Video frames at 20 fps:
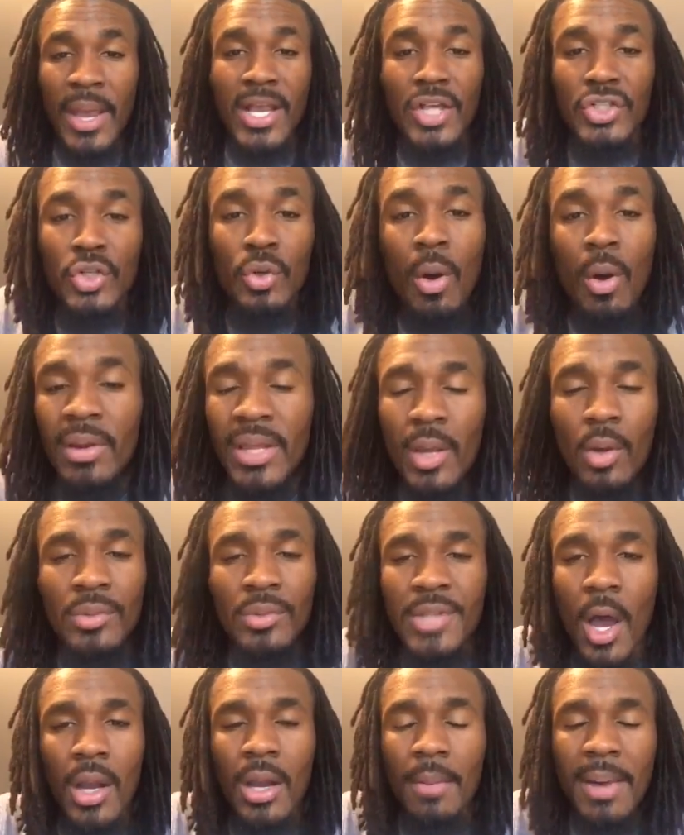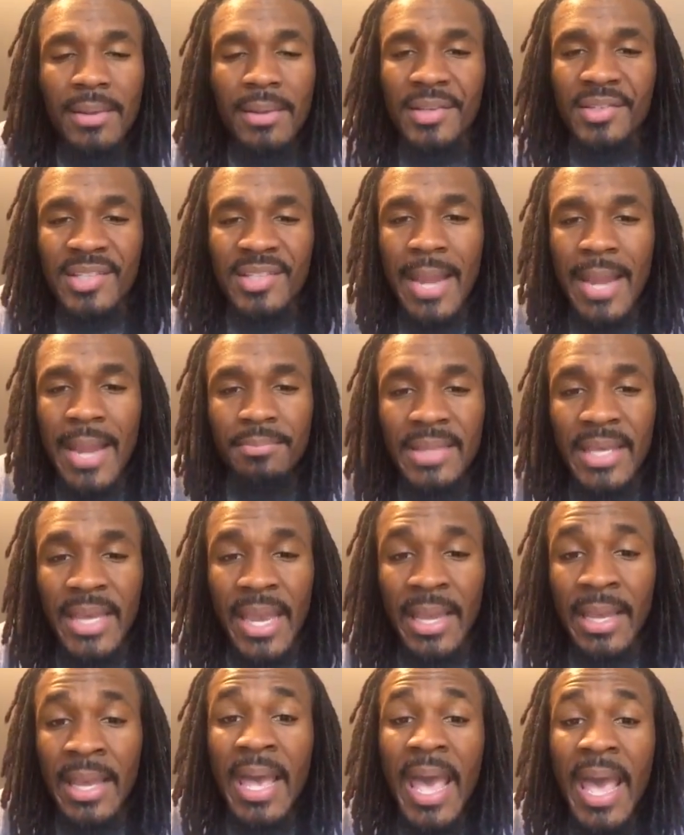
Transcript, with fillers: because you're only going to talk about the same thing.